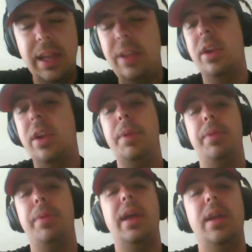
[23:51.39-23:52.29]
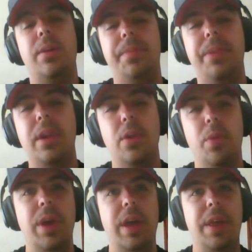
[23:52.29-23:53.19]
And he's going to be playing
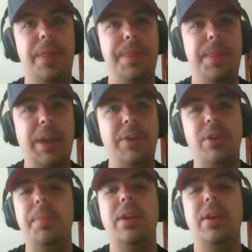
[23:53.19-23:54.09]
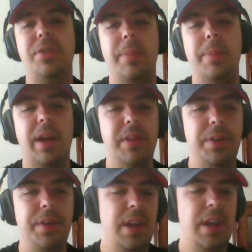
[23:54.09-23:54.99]
with Adrian Peterson in the backfield.